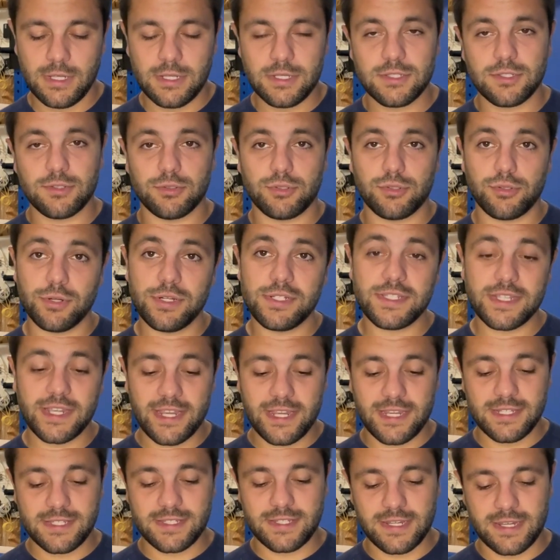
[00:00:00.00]
So choice
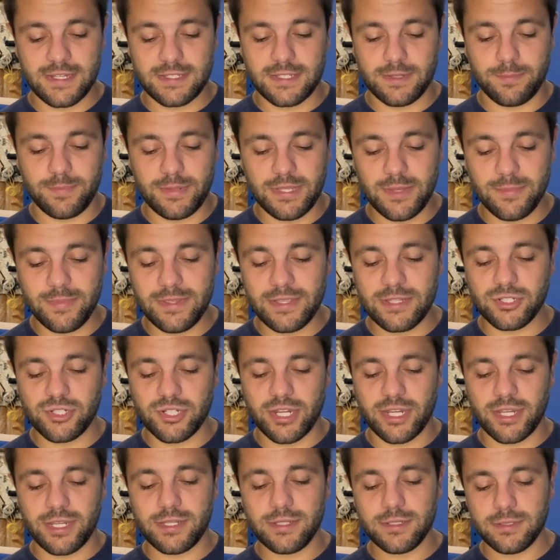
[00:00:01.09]
A says a
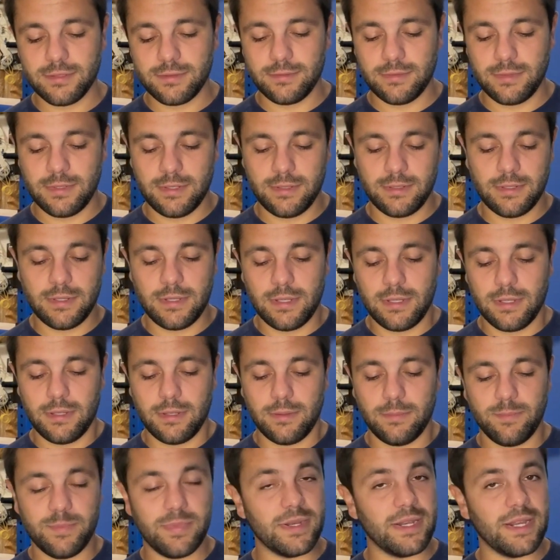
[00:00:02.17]
PB&J,
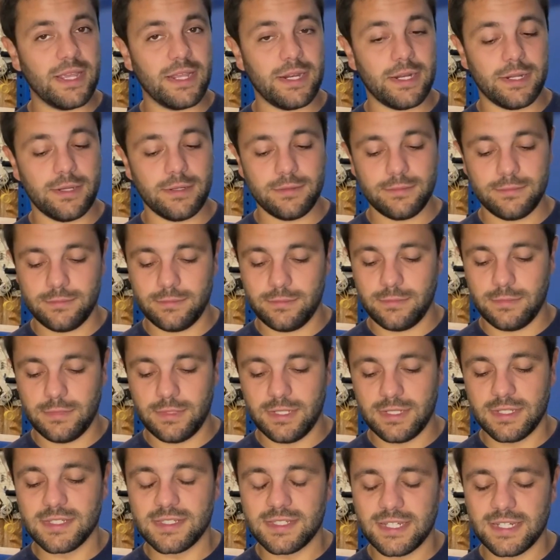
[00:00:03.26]
banana,
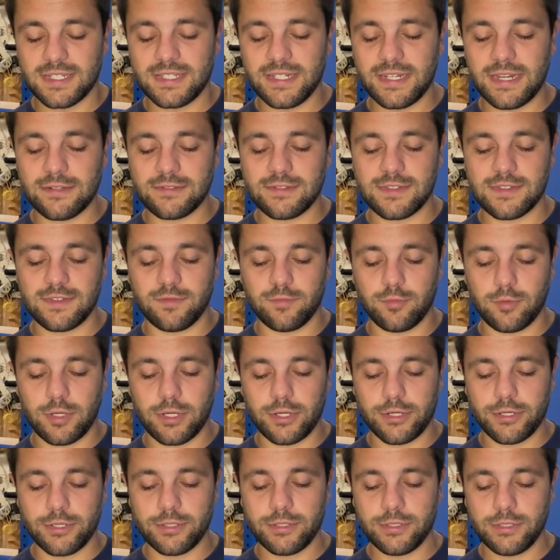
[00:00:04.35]
16 ounces of
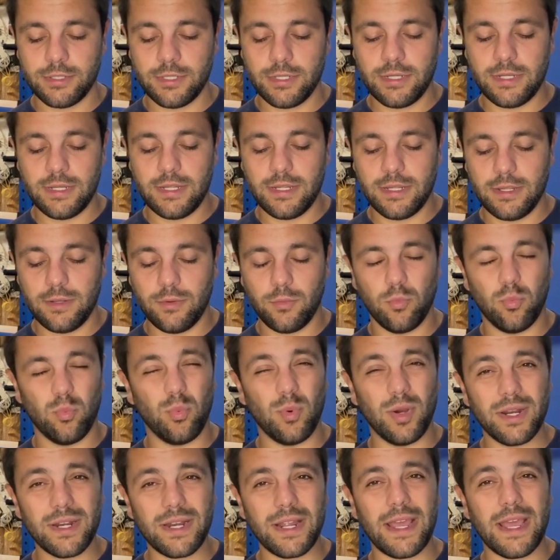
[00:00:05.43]
water,
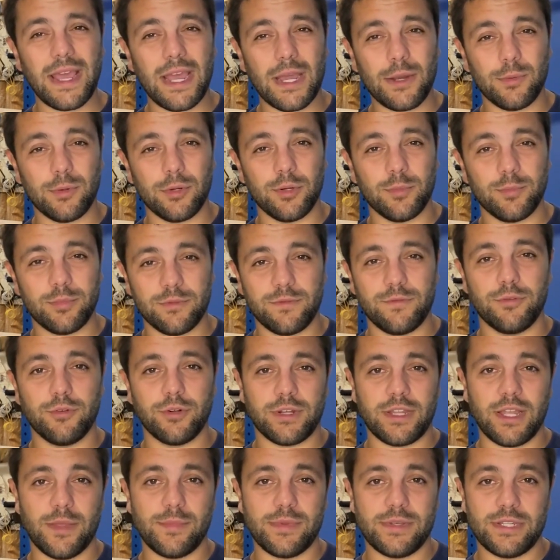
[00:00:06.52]
one hour before
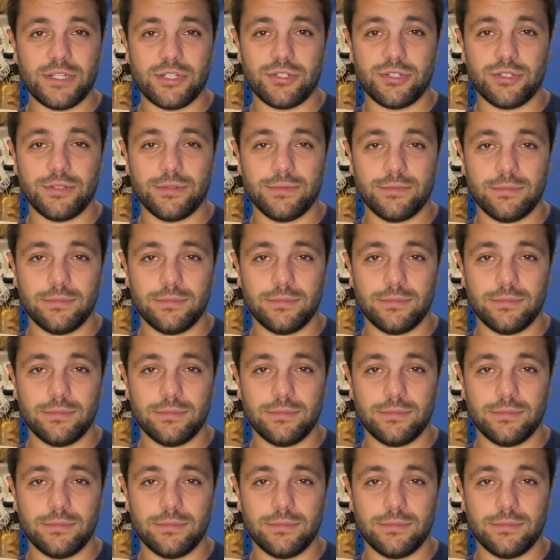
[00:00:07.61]
competition.